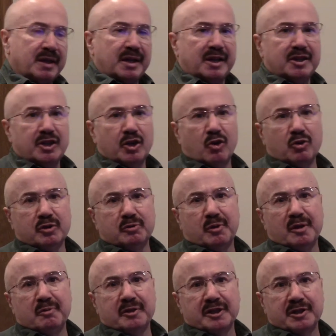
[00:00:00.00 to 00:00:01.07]
and the only
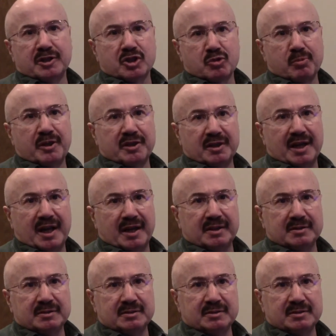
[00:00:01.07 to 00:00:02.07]
way we can explain that